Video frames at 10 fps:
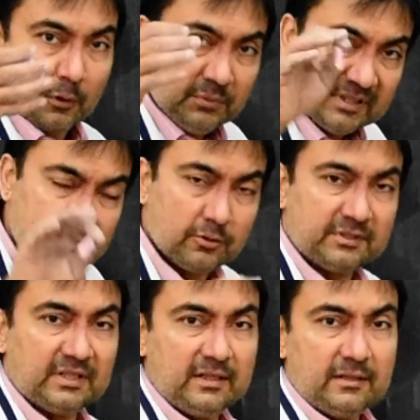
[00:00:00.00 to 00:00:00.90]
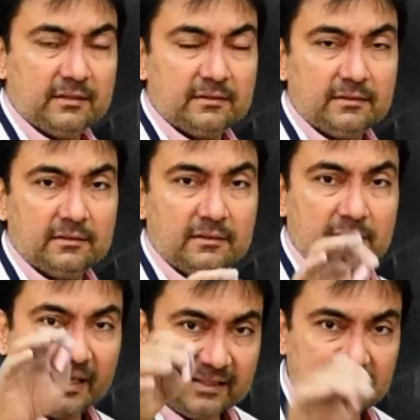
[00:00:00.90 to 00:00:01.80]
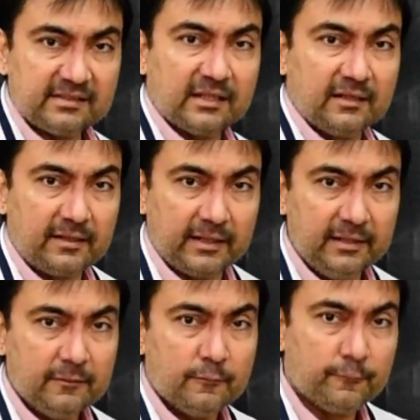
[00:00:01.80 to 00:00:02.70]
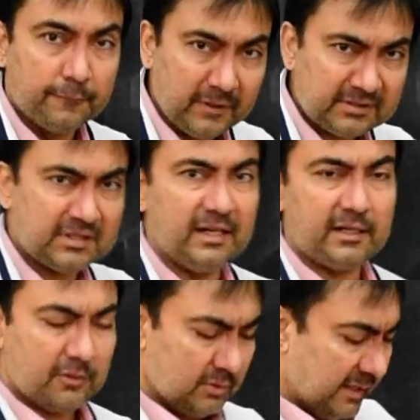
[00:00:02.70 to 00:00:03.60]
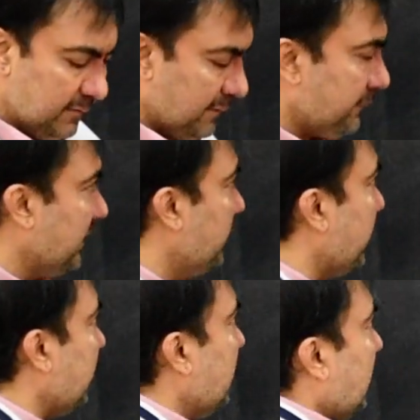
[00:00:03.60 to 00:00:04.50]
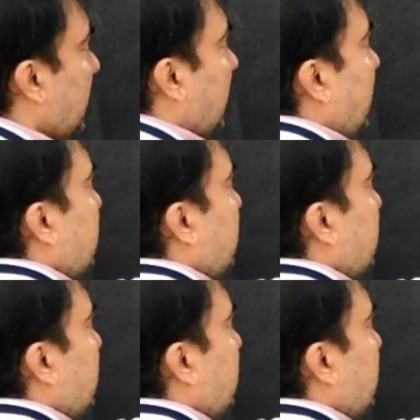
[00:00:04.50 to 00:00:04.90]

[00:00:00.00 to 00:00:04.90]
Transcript: this dorsal axis artery, first artery to develop will be in the